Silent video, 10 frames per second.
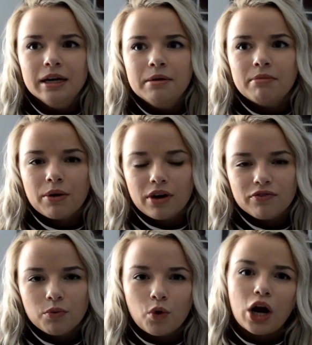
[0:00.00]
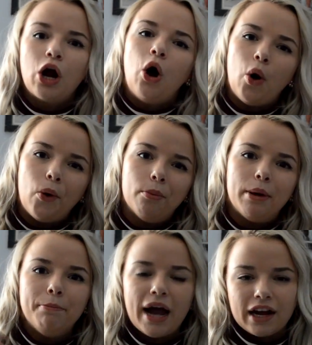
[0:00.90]
my one from work home
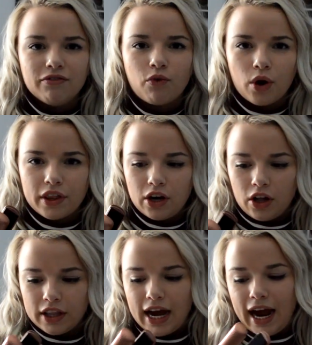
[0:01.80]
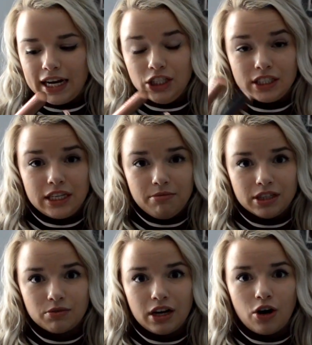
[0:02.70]
and back and forth and all that. I can just keep
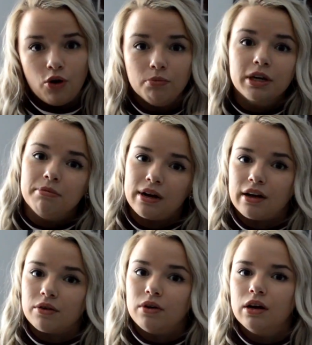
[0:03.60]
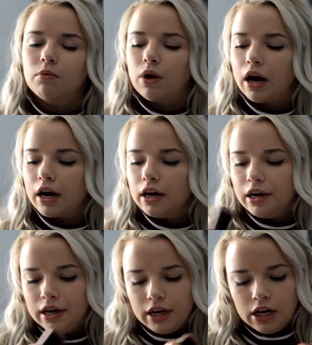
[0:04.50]
this one at home, keep my other one at work.
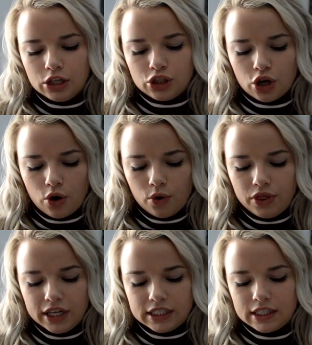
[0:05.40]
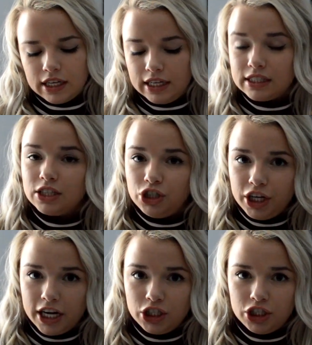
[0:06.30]
So this is the
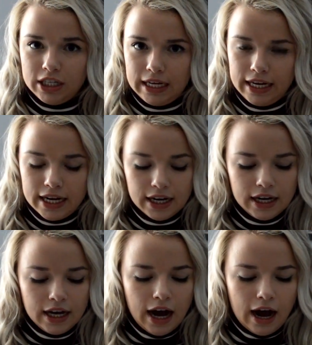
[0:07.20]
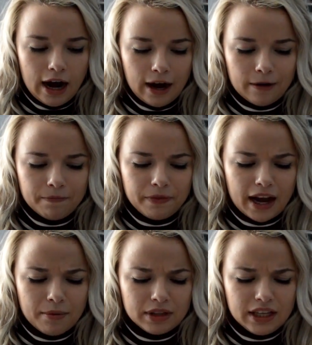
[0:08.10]
GHD.
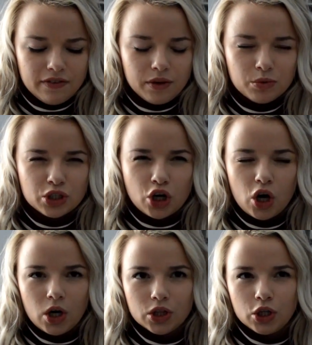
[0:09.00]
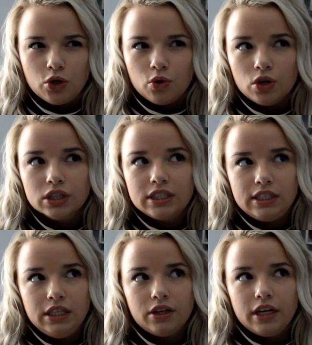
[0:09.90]
I believe it was called the Gold
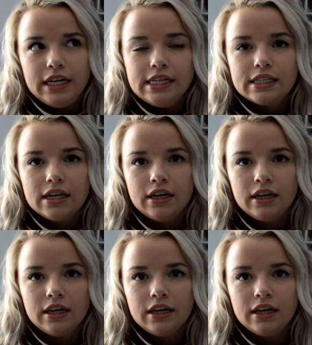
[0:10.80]
Series